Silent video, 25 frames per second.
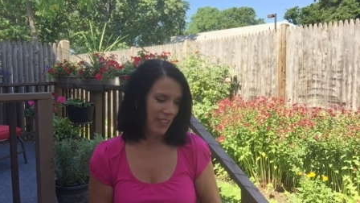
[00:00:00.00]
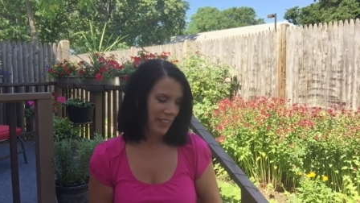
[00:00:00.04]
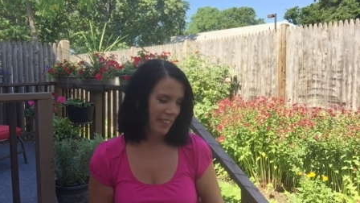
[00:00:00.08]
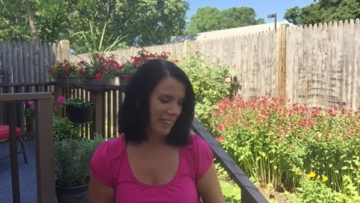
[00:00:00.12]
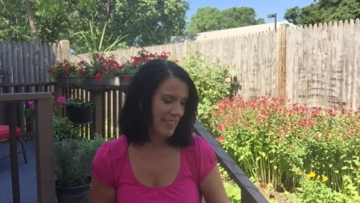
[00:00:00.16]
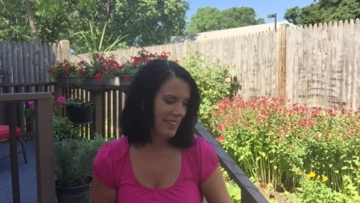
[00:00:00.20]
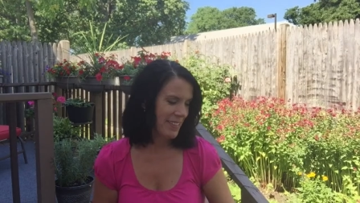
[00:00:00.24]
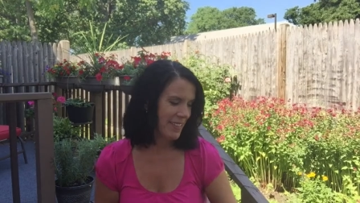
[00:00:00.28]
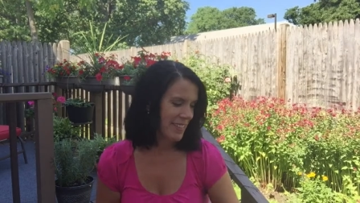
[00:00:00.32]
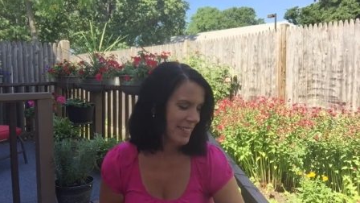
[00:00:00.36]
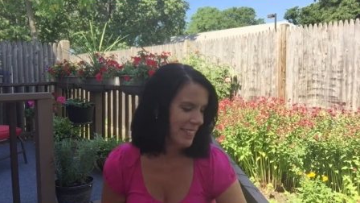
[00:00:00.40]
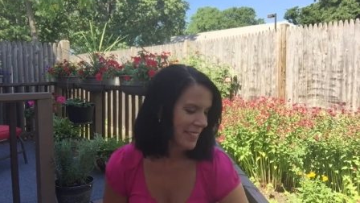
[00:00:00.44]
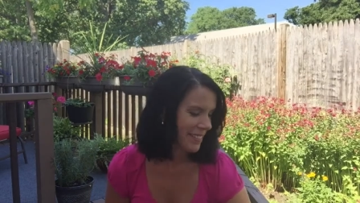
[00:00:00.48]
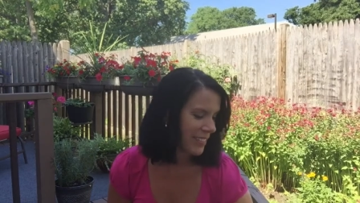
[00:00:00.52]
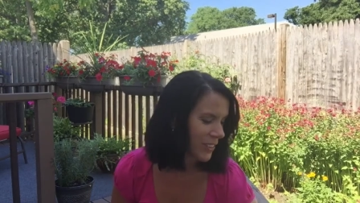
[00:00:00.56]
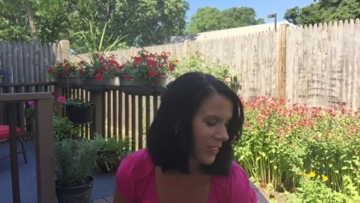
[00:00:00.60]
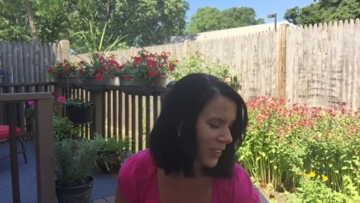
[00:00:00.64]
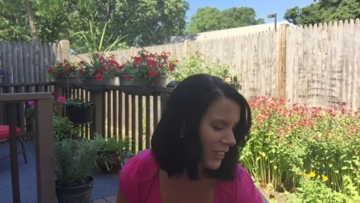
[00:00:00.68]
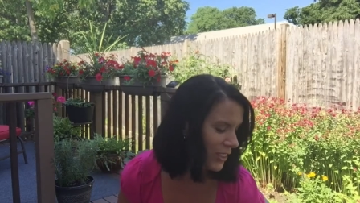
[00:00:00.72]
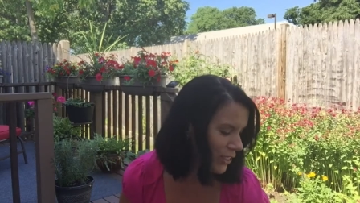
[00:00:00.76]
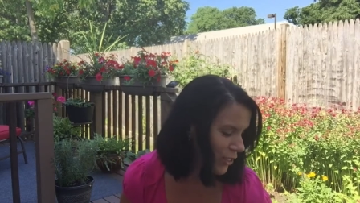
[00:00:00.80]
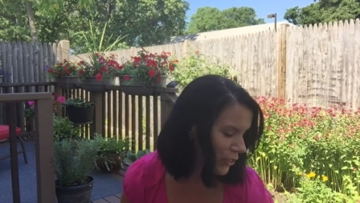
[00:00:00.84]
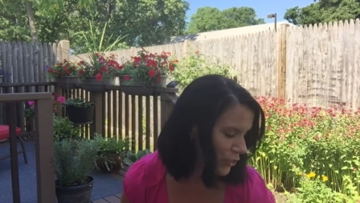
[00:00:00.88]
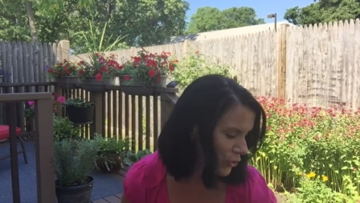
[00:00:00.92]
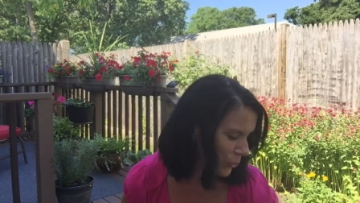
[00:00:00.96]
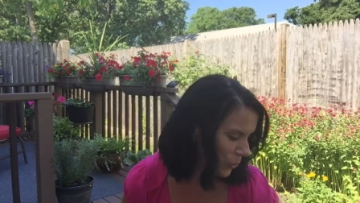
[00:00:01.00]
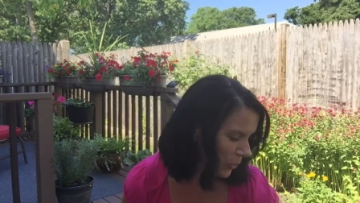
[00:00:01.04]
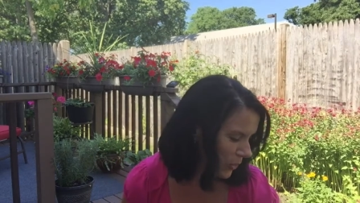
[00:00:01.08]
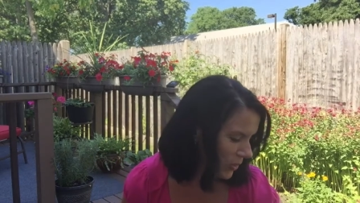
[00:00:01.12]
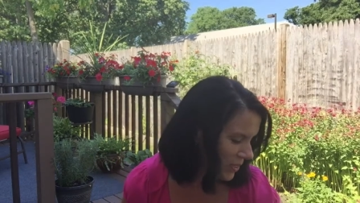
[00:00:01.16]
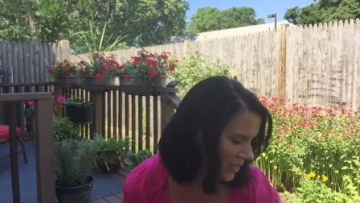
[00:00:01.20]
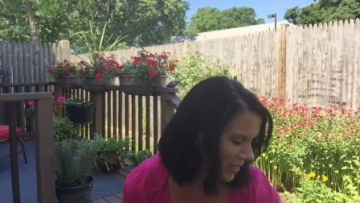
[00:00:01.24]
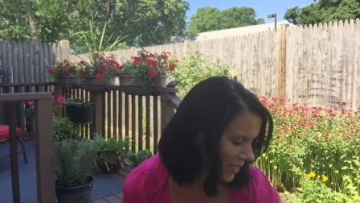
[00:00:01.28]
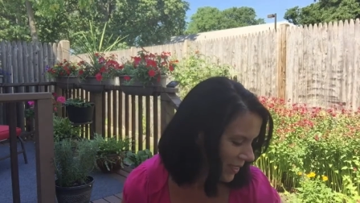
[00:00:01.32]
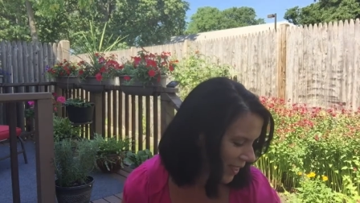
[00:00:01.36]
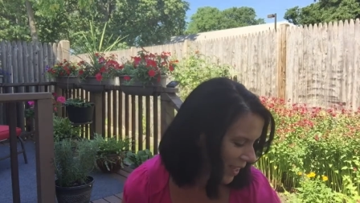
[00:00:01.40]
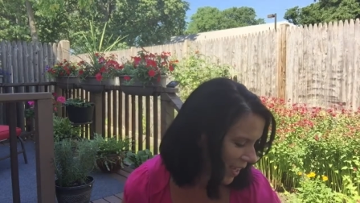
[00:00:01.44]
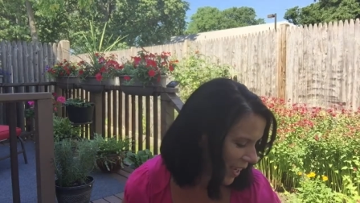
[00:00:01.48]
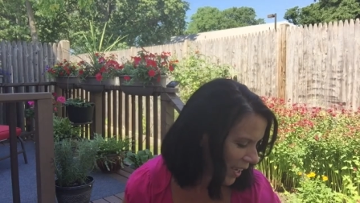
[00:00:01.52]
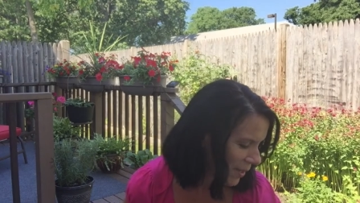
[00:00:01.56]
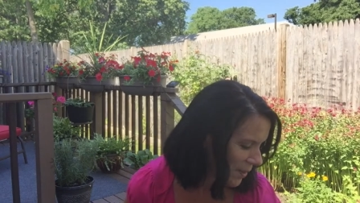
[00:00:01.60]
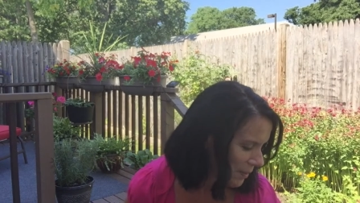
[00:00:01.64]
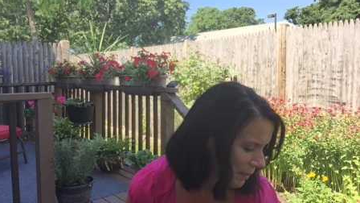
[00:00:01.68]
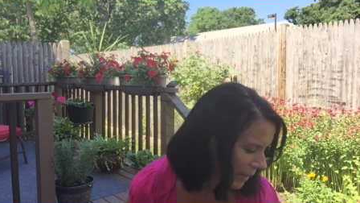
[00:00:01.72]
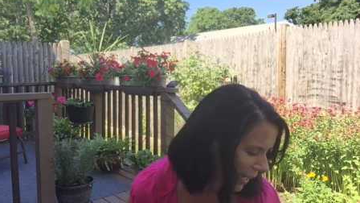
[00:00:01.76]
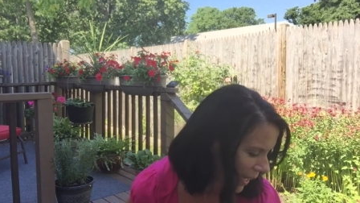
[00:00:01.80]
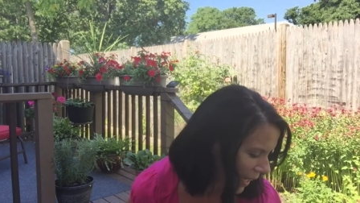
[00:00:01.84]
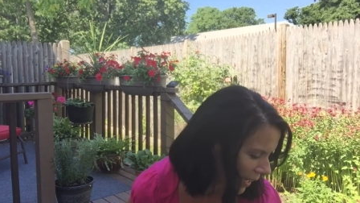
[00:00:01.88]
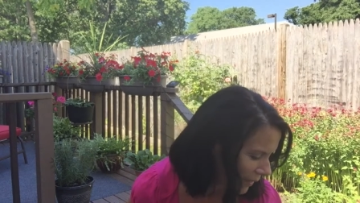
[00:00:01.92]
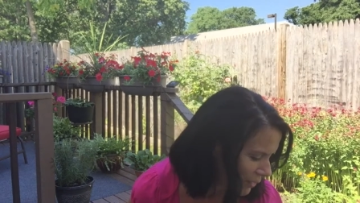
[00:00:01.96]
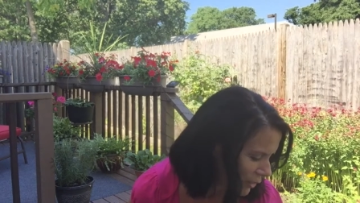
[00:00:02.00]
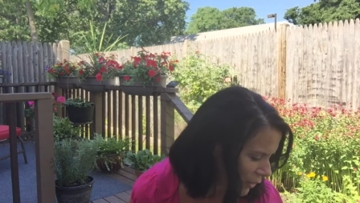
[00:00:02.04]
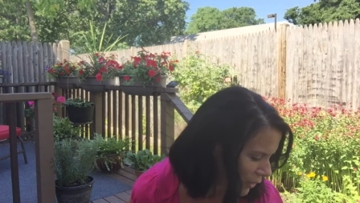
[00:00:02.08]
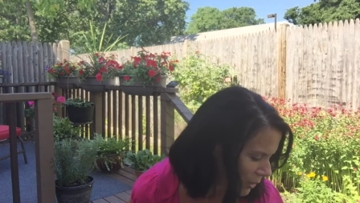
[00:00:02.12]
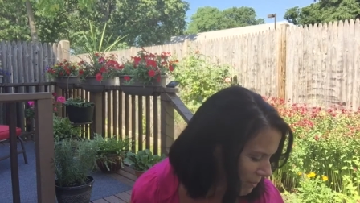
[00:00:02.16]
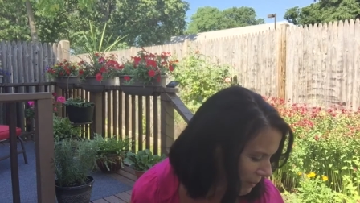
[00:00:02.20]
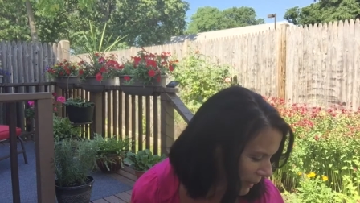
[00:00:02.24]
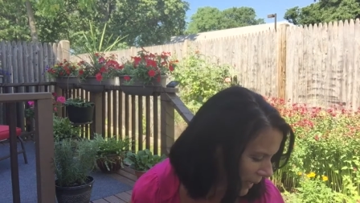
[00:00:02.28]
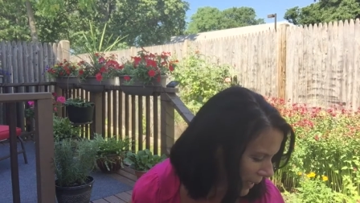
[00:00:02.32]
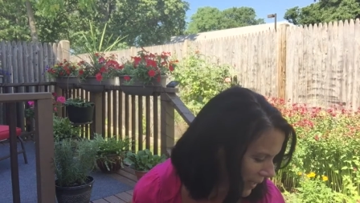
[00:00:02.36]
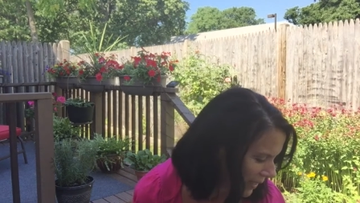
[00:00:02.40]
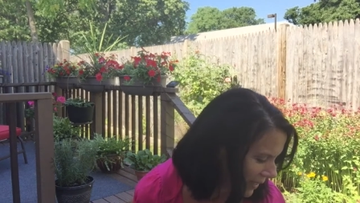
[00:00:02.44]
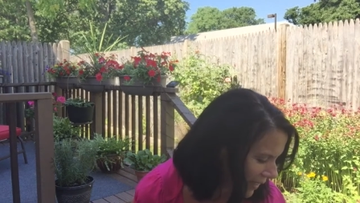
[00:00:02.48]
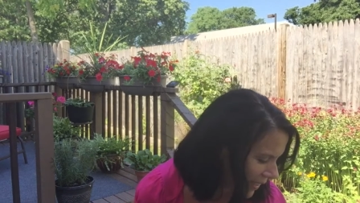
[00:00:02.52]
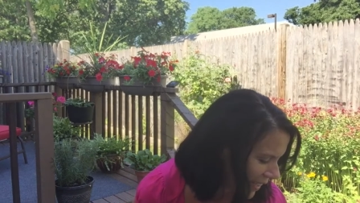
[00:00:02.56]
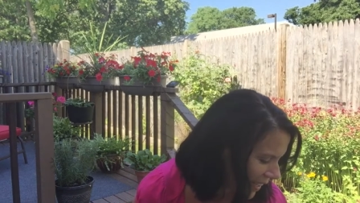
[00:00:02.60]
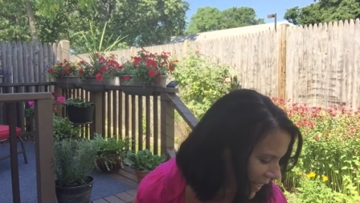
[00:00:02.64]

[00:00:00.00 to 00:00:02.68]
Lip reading: Now this is a little unusual, I have to admit,